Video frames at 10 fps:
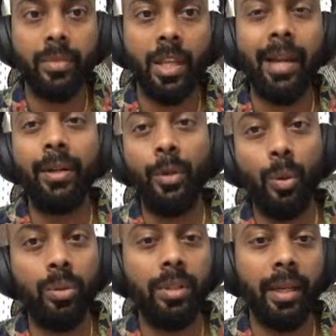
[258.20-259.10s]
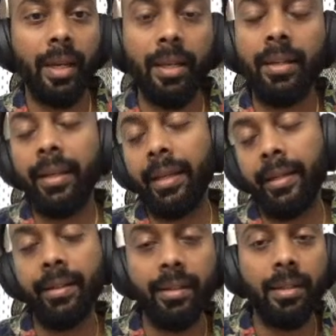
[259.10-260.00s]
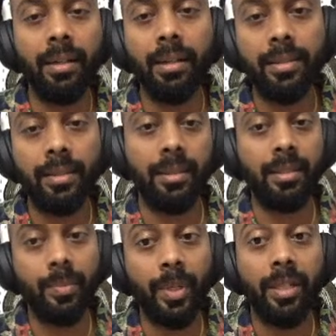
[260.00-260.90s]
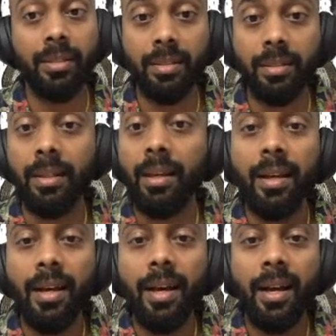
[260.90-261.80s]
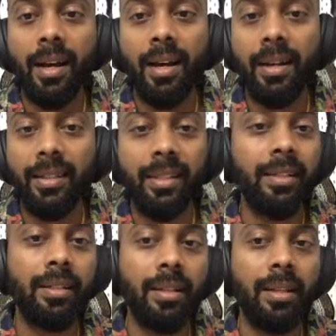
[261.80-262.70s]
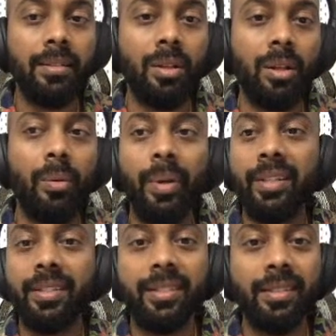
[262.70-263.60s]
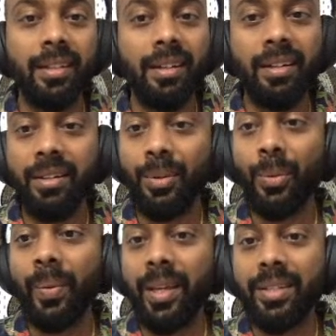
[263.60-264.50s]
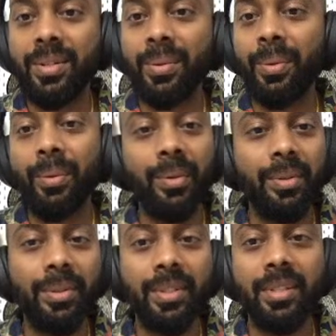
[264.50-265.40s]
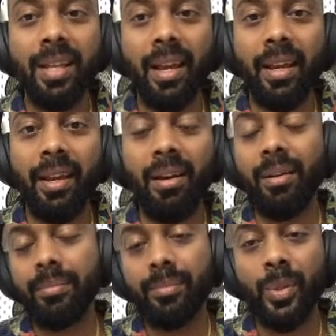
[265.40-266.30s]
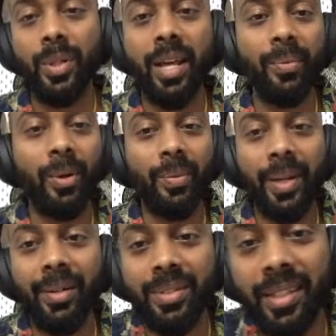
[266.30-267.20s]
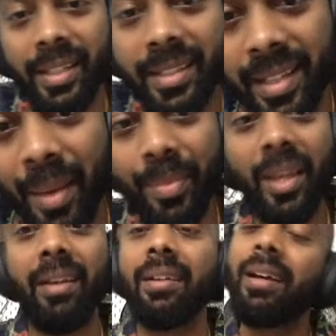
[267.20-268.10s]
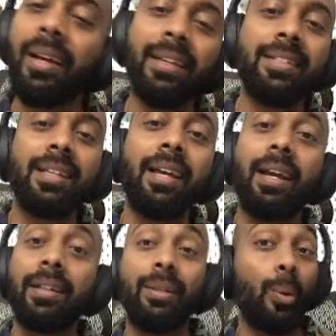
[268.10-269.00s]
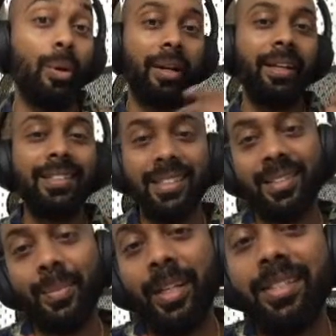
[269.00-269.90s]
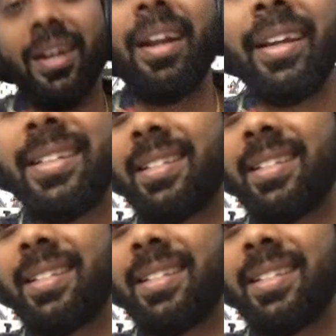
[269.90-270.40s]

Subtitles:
I don't think I'll need 6 minutes. There is always two ways to say, or more than one way to say the same thing. I can say I don't need 6 minutes, or I can